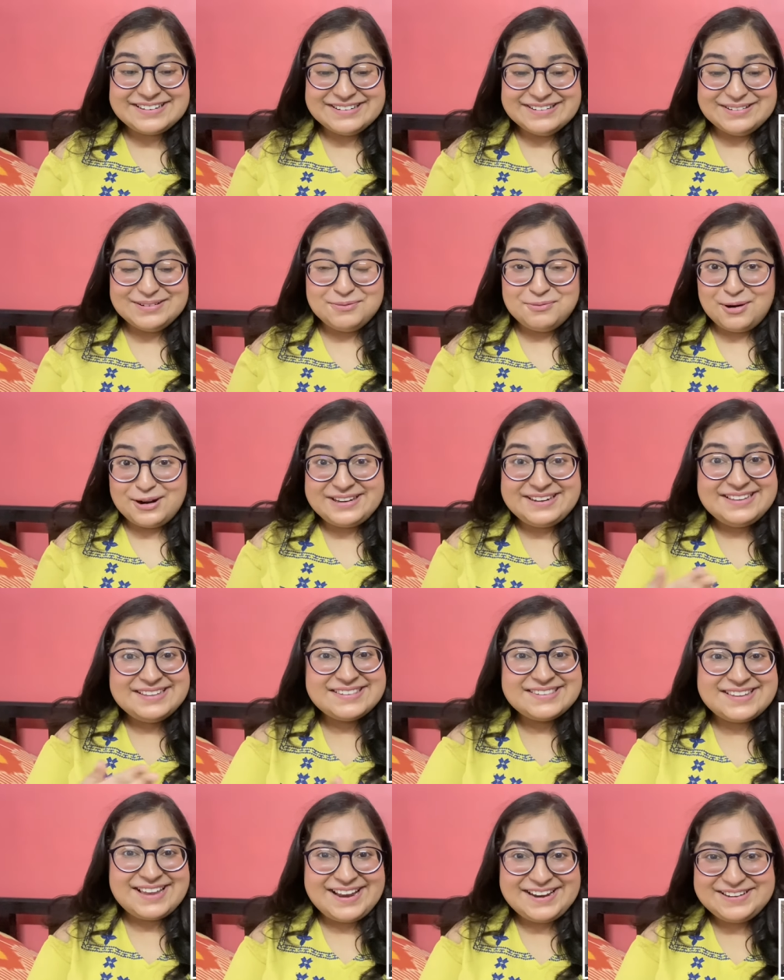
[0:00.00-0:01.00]
uh, what
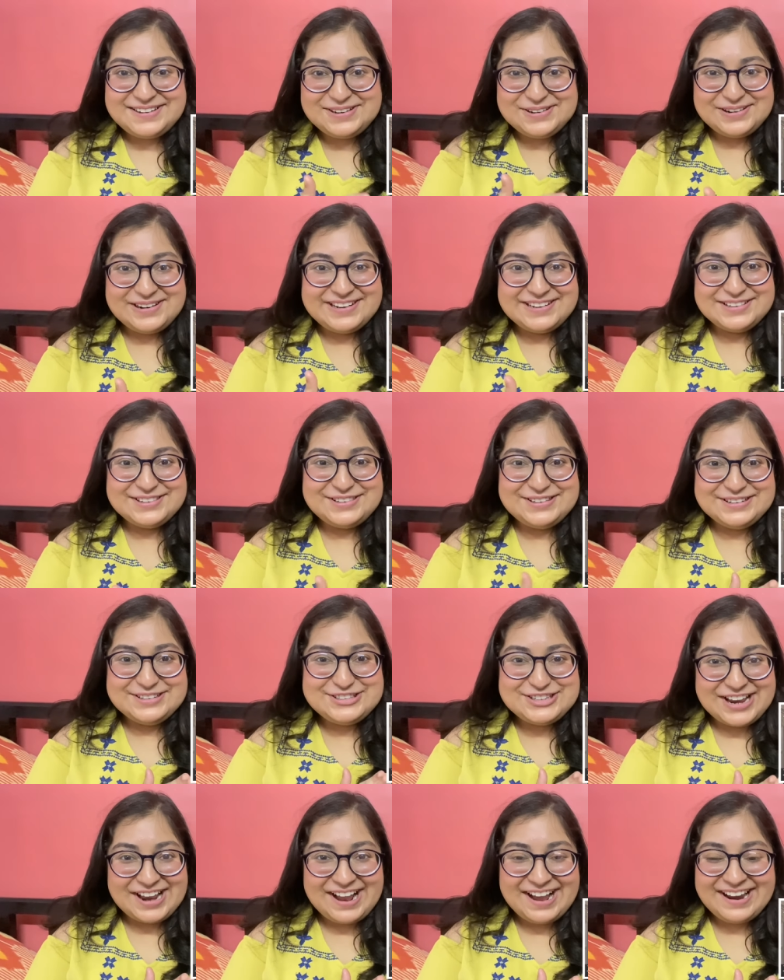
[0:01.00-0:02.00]
he said during the
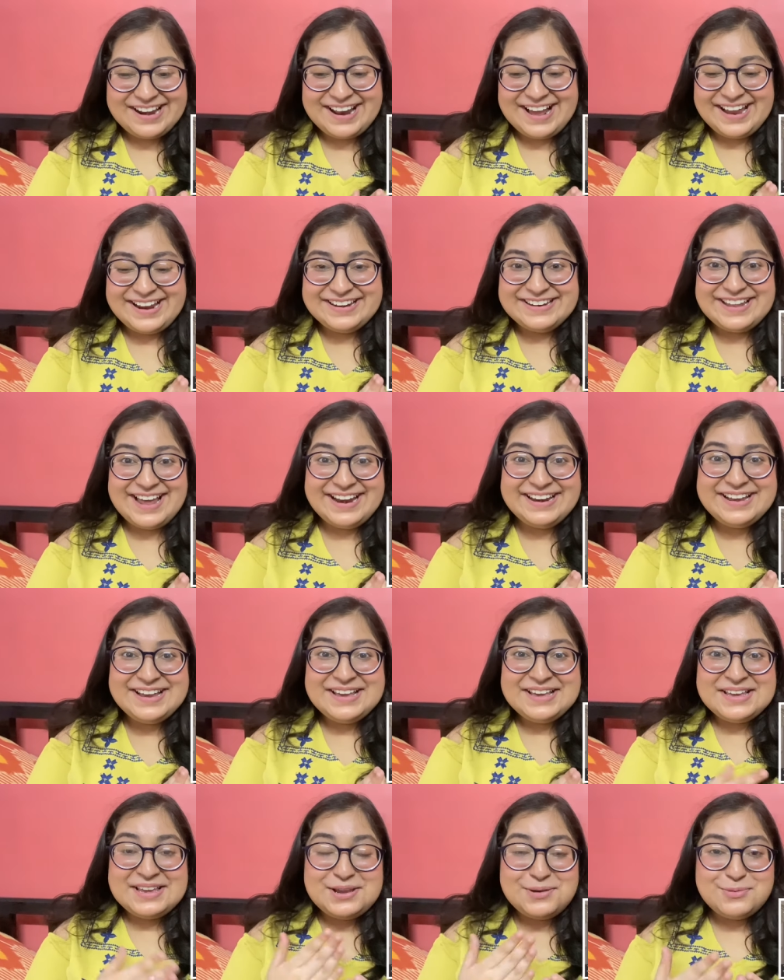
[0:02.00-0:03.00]
Jenga night, that
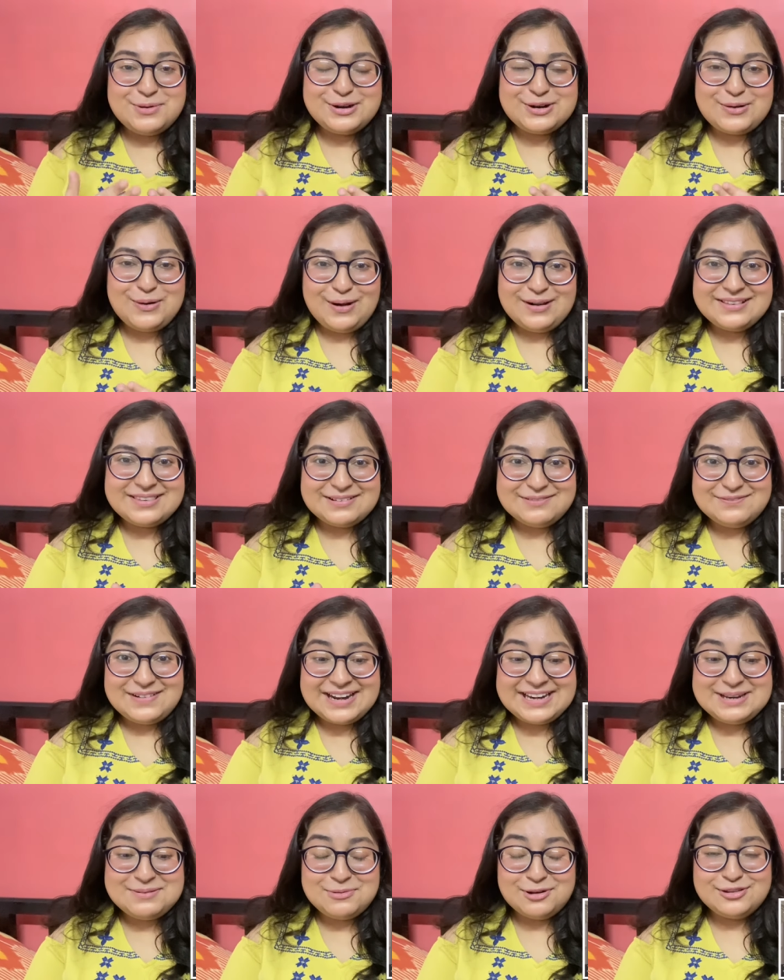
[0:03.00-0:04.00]
he would call
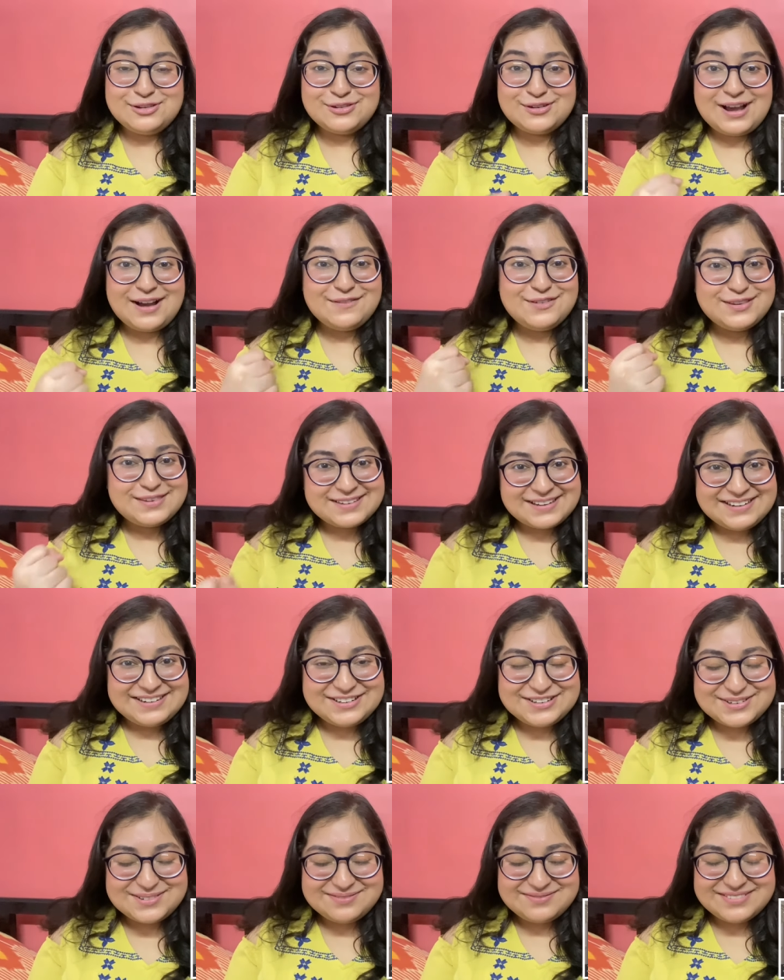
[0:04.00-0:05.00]
someone he wants to have a
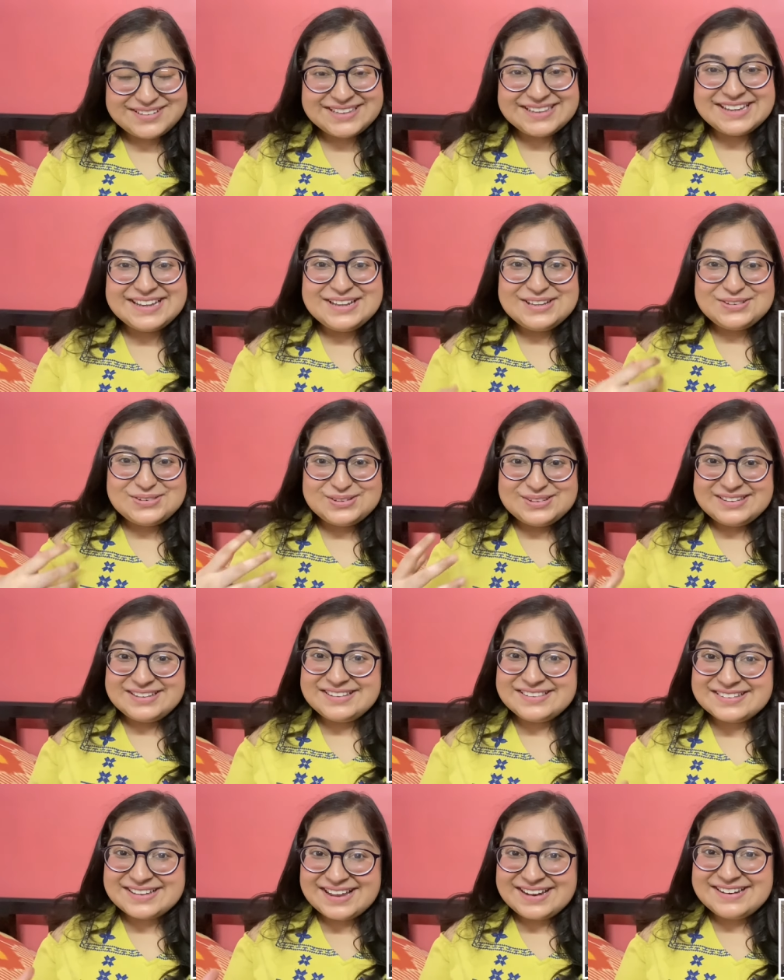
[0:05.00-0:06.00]
skinship with. So
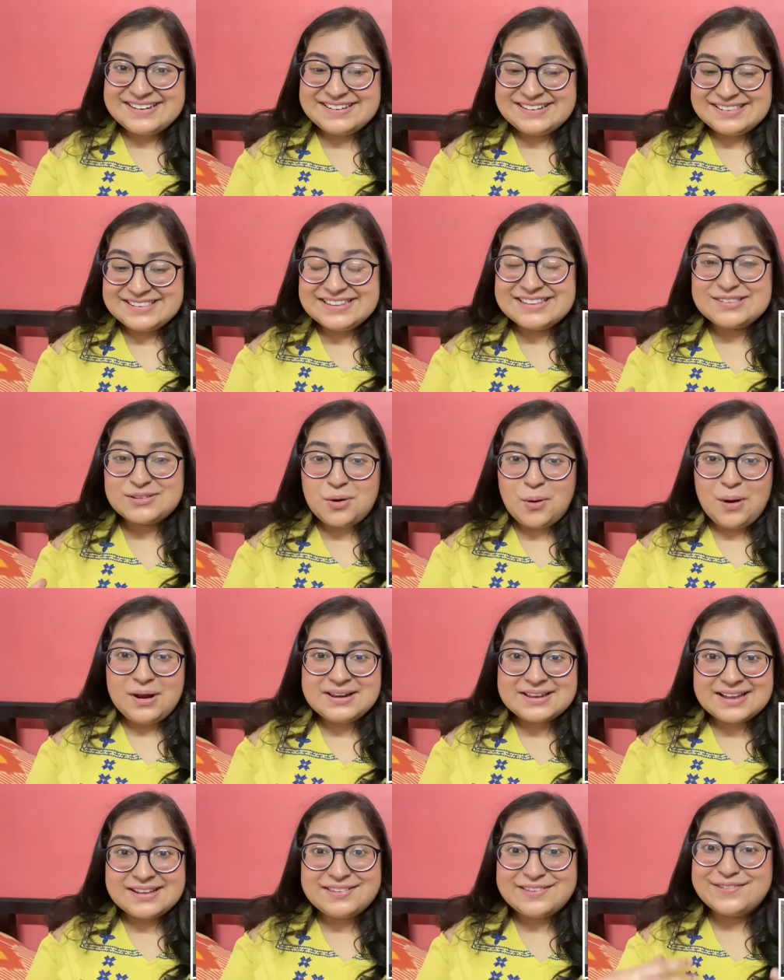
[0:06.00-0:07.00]
this get this
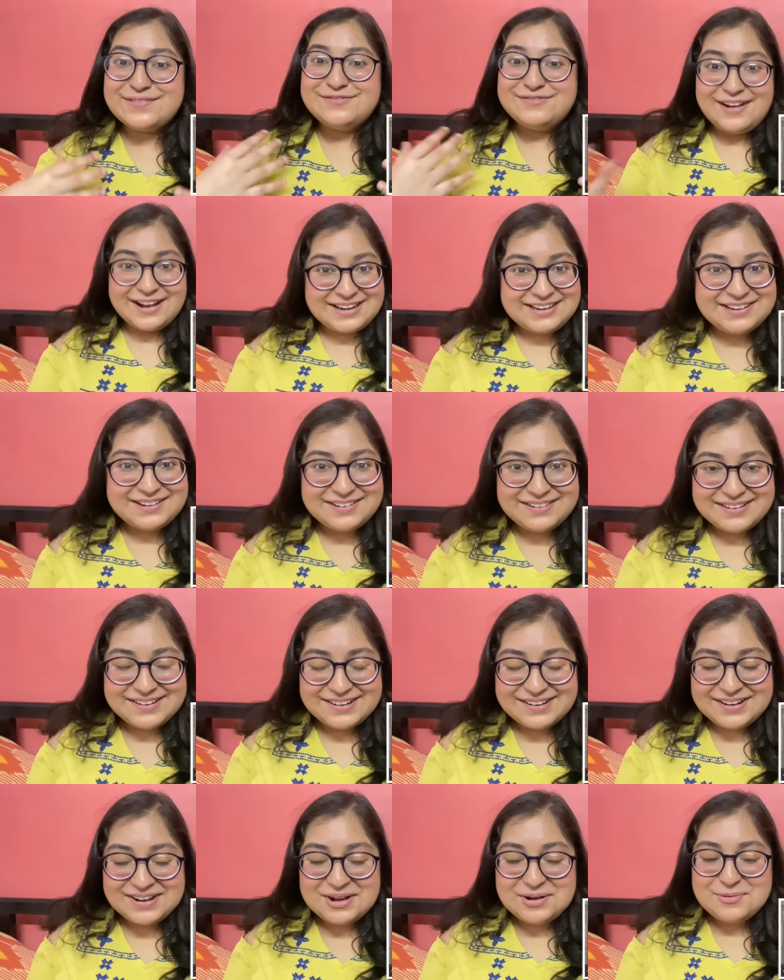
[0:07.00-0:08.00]
call gets funnier
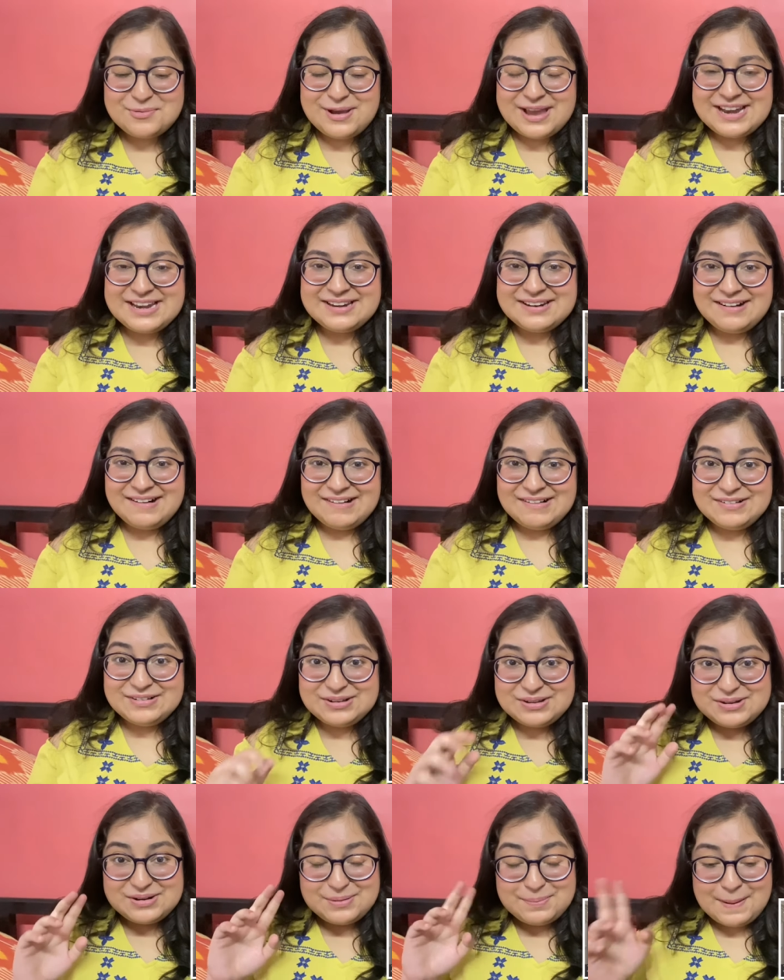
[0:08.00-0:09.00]
when uh,
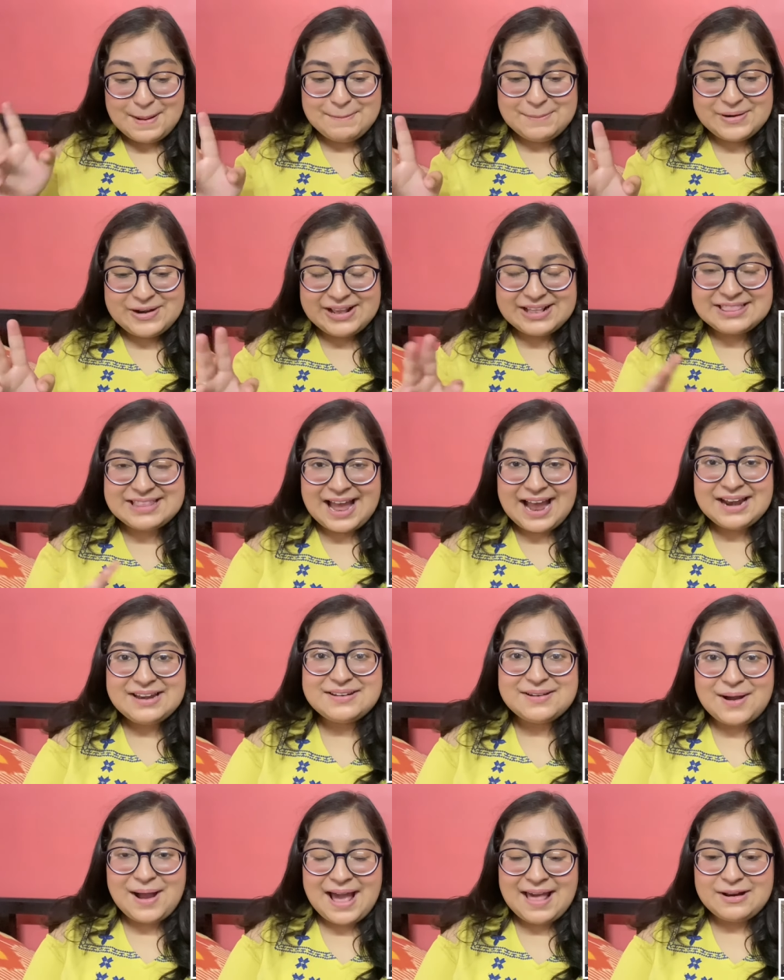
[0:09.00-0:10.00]
remembering that.
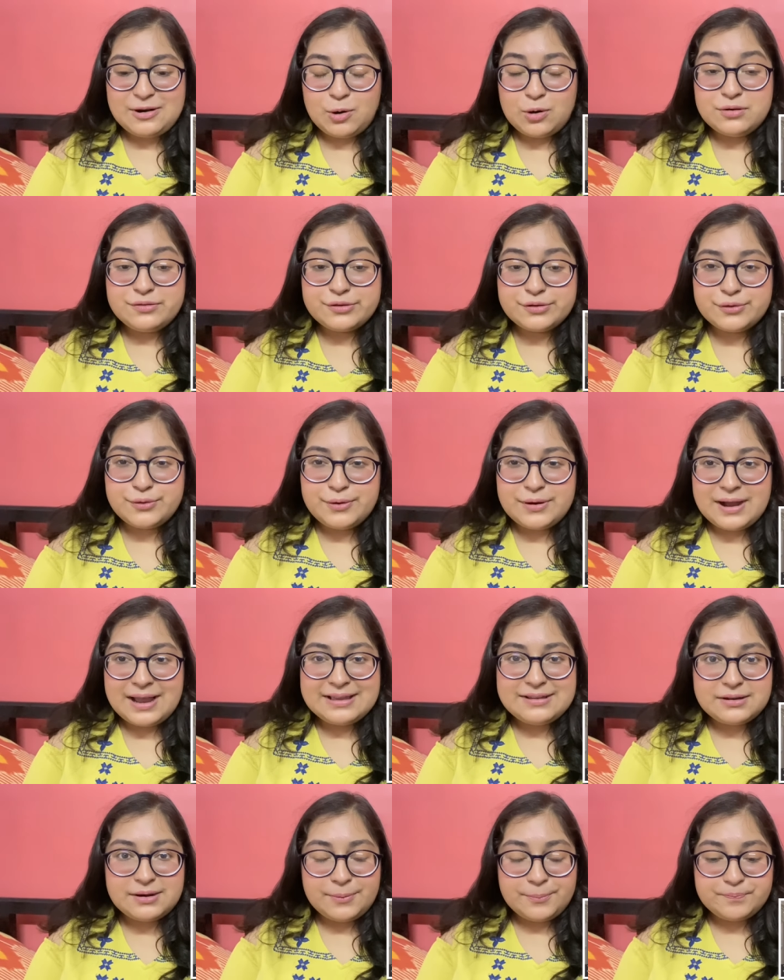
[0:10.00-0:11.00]
And also
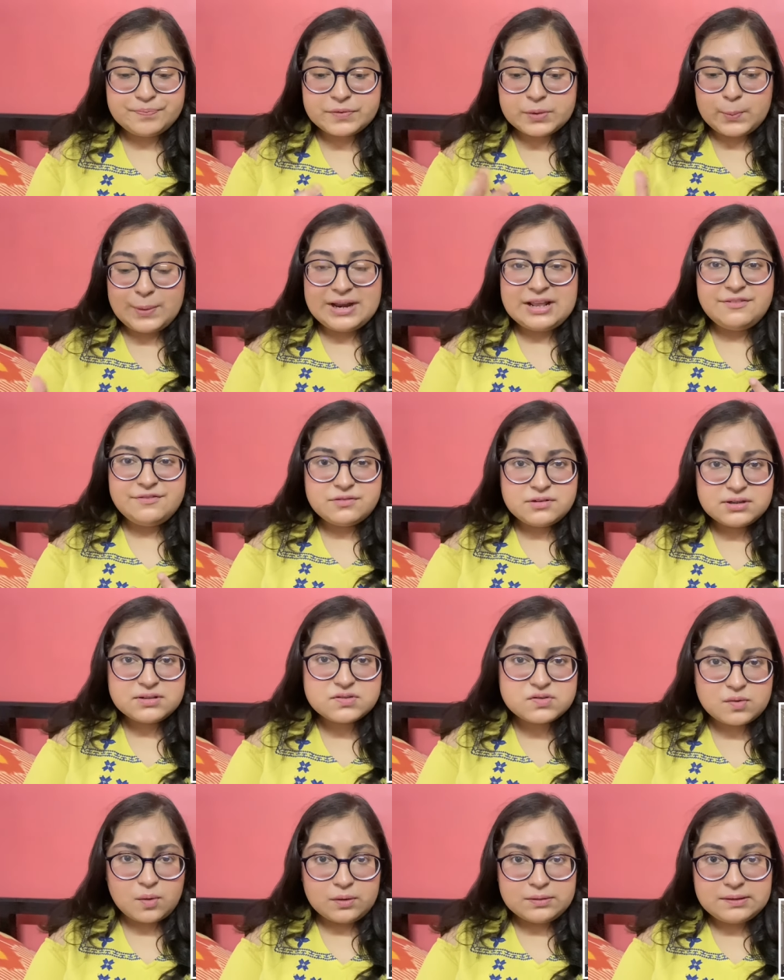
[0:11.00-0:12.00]
I um when I
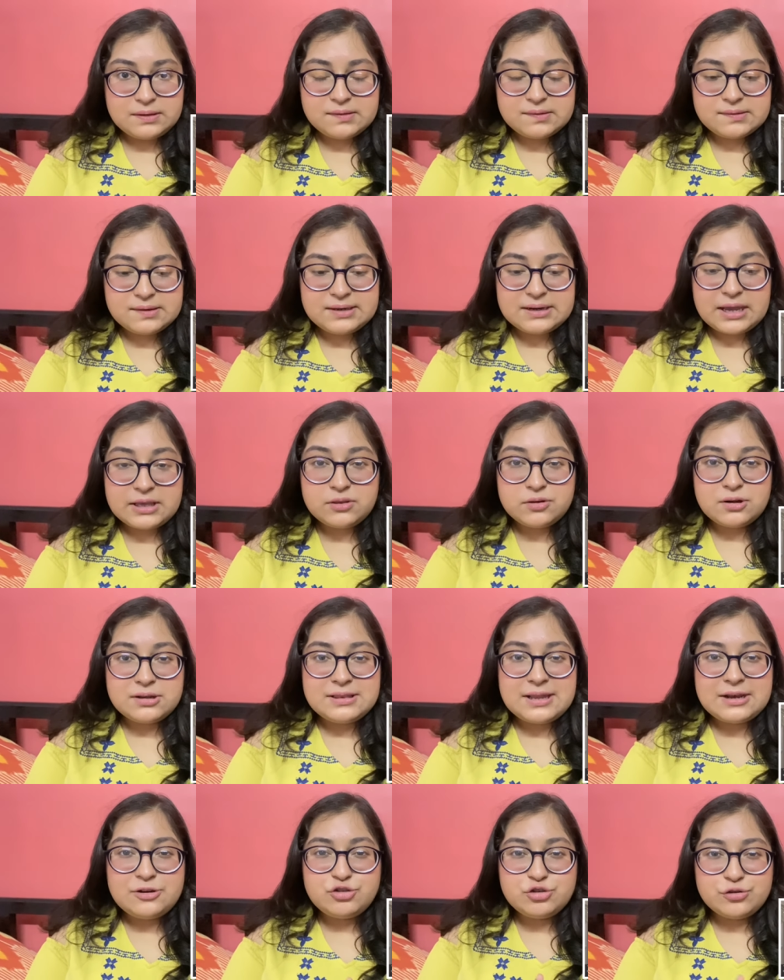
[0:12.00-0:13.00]
first saw this scene, I
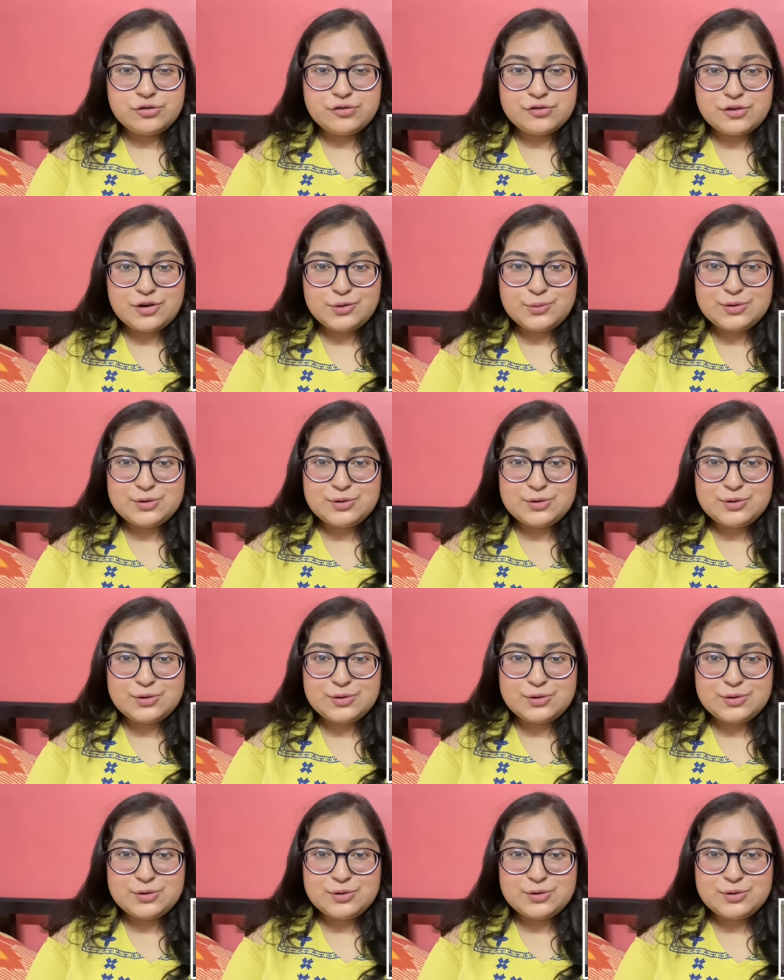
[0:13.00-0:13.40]
thought that Junseong